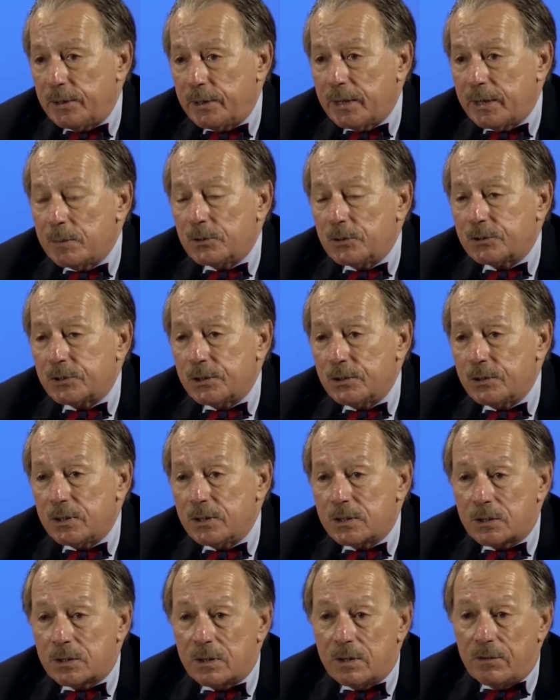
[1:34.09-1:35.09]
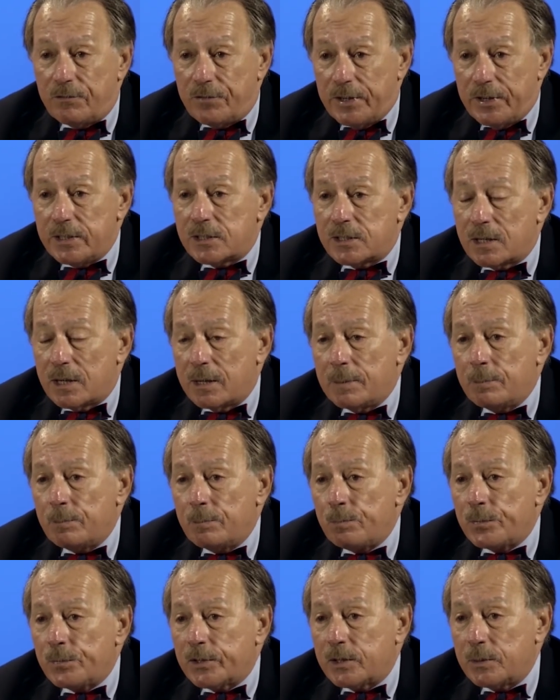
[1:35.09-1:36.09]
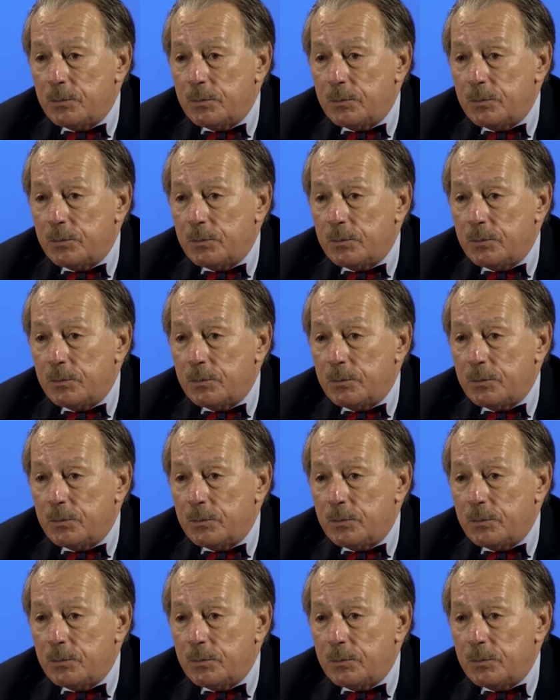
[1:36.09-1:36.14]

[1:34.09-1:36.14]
Being able to do this FaceTime